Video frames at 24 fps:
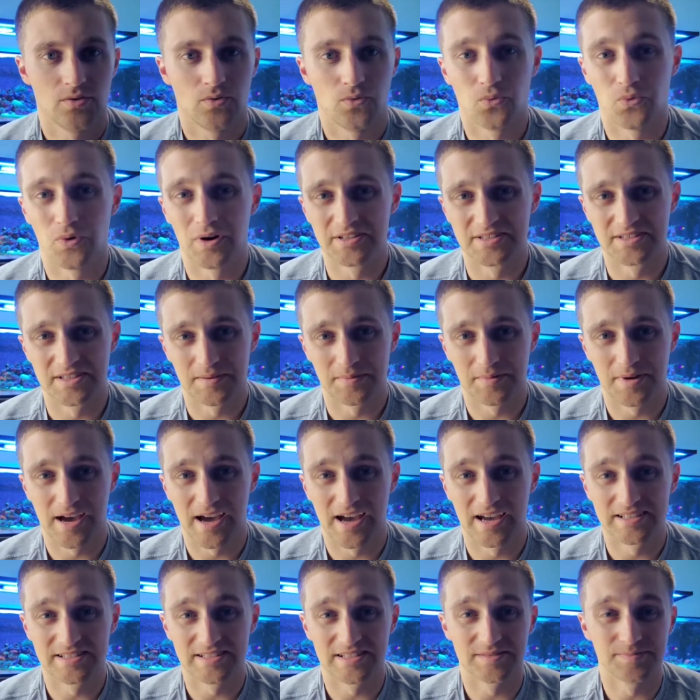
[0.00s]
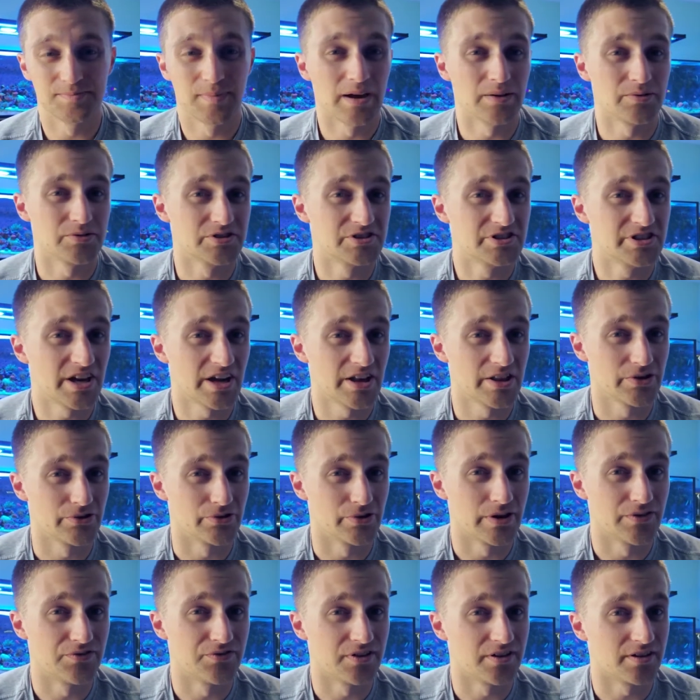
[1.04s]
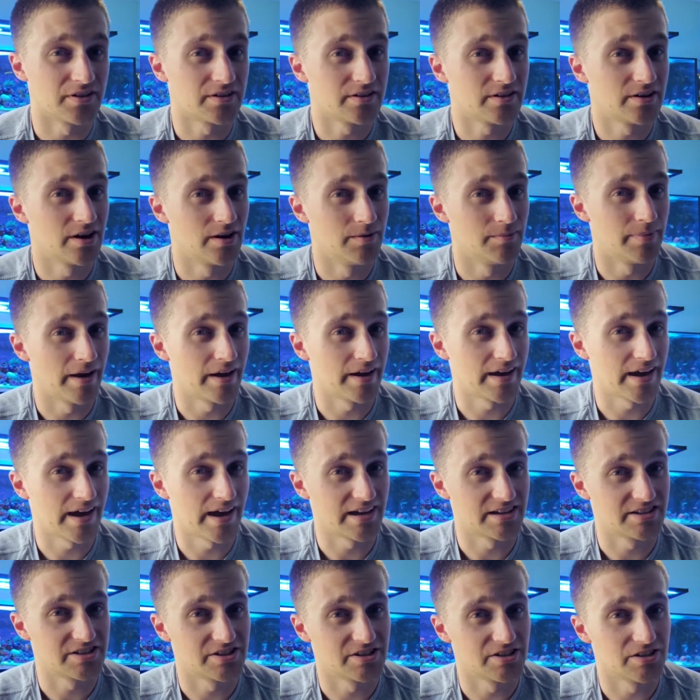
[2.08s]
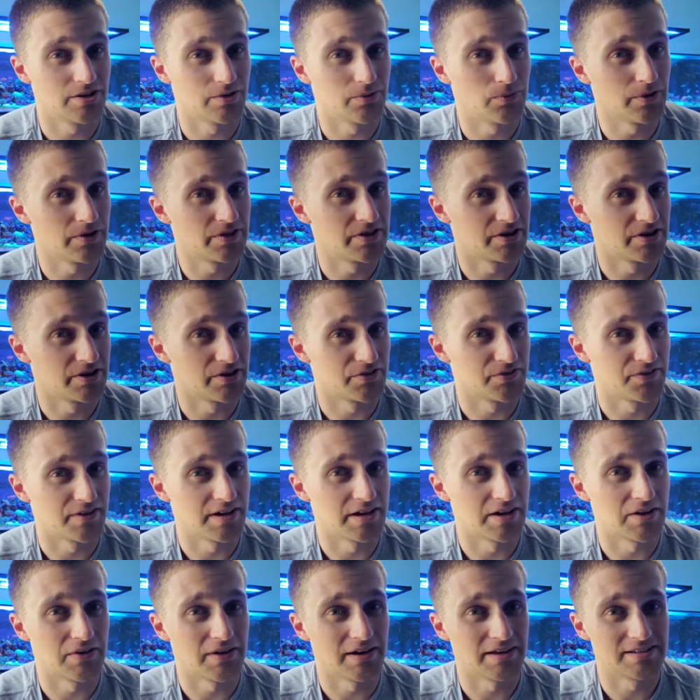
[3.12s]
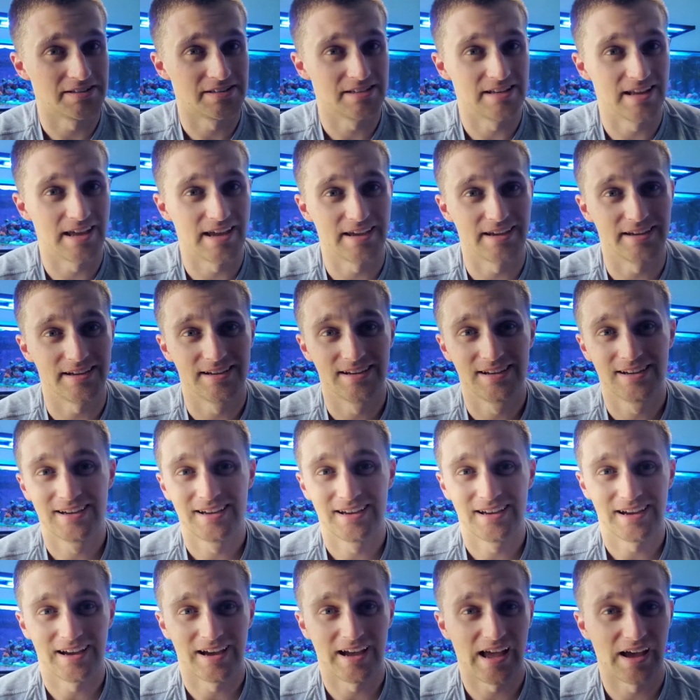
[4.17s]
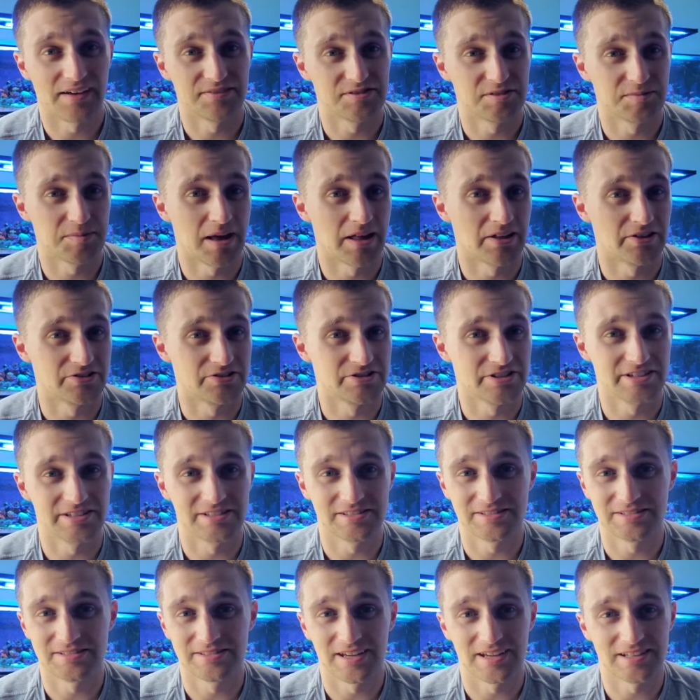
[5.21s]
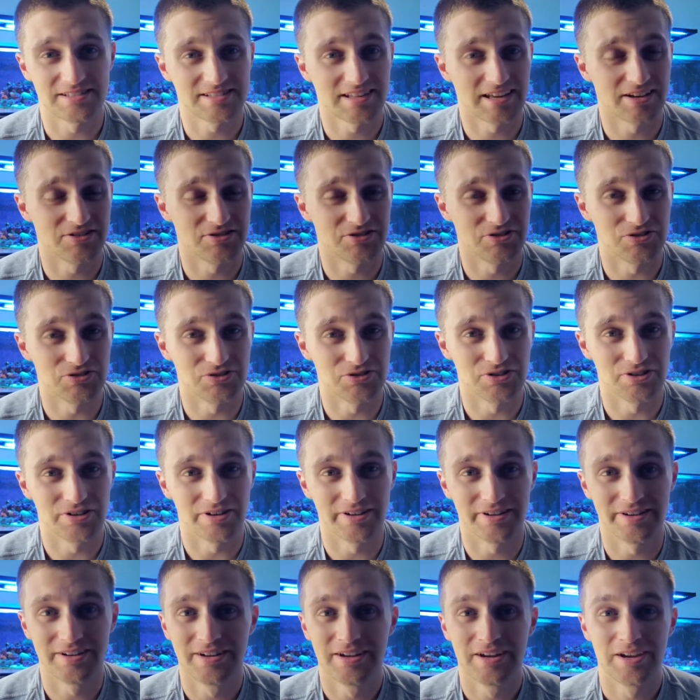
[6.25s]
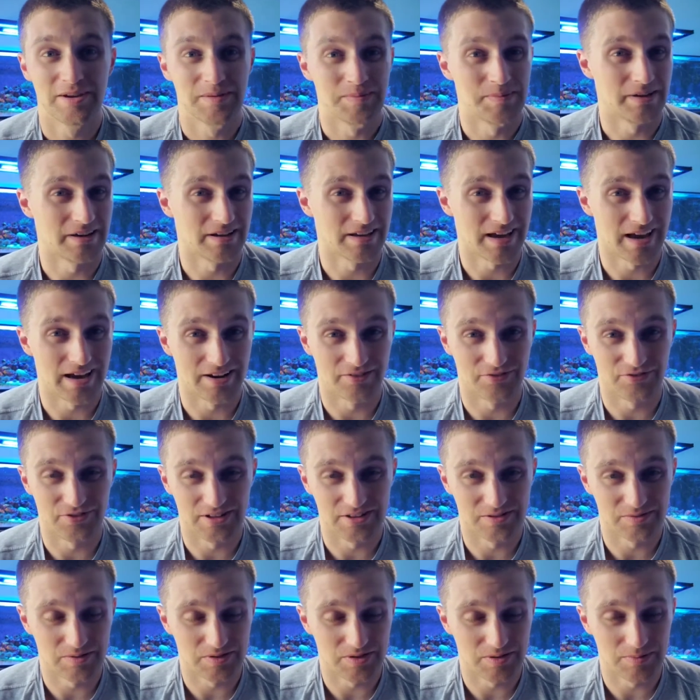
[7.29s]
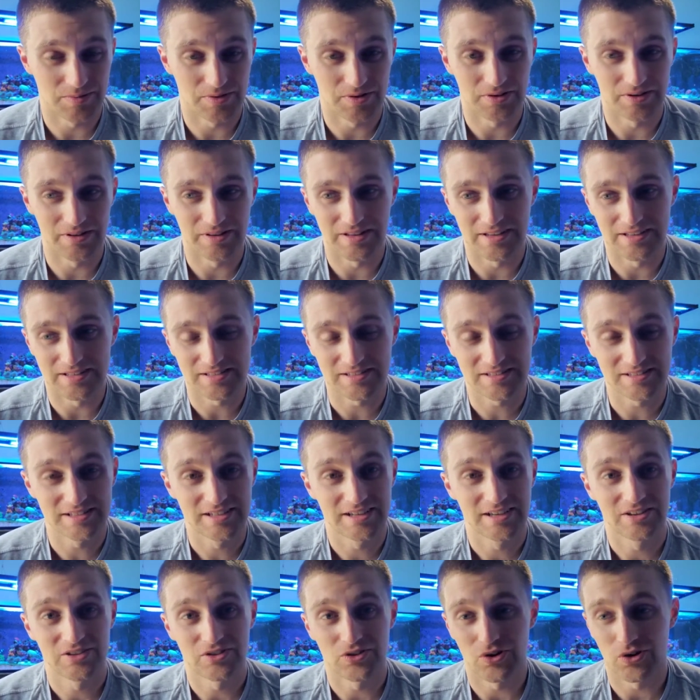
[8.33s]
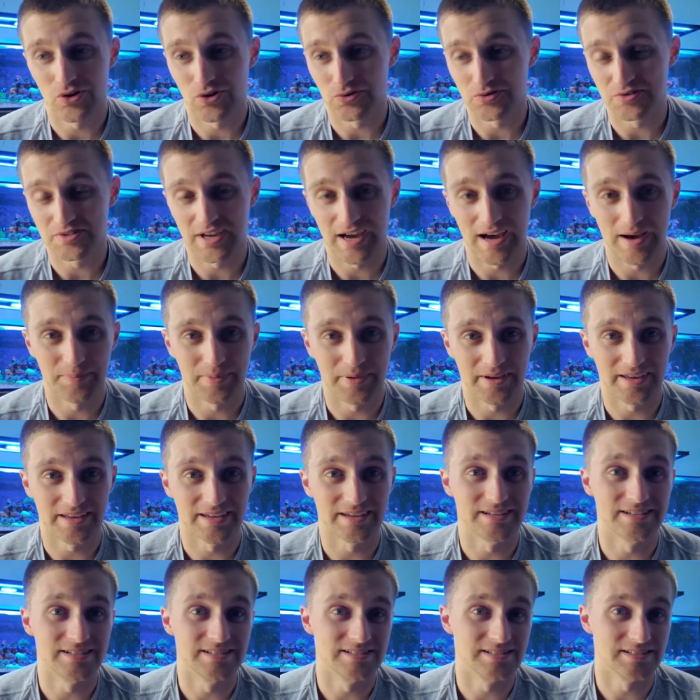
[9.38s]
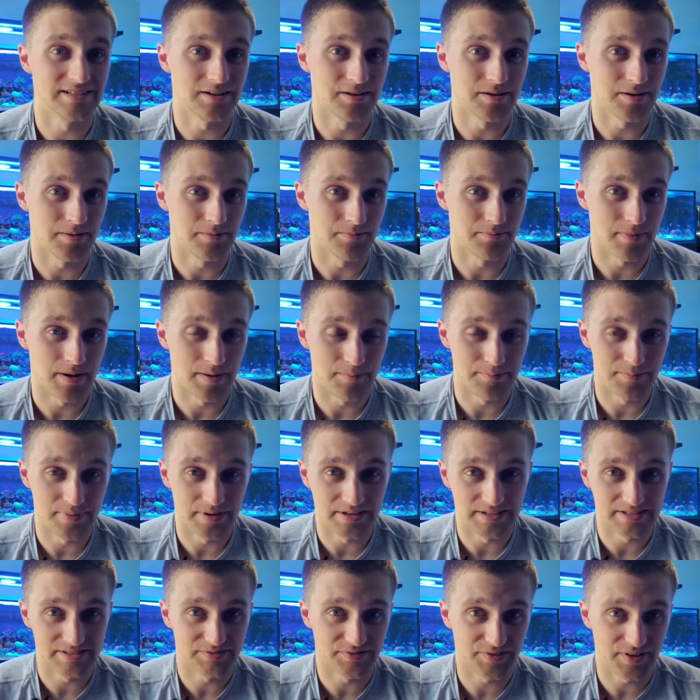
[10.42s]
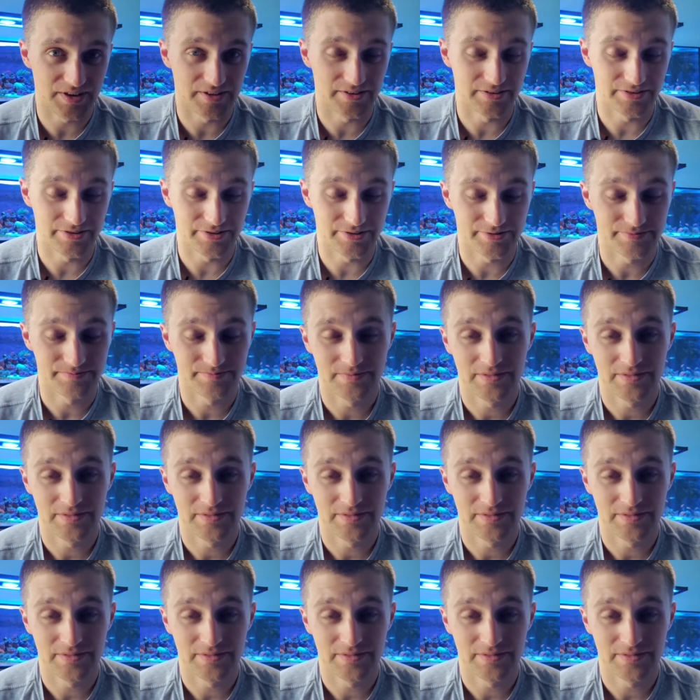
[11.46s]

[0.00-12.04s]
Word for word: What's up guys, it's Mike with Shallow Reefing, come back at you with another video and today I have some allergies, not sound too good, but it kind of fits with the mood of this. The whole topic is my biggest failure.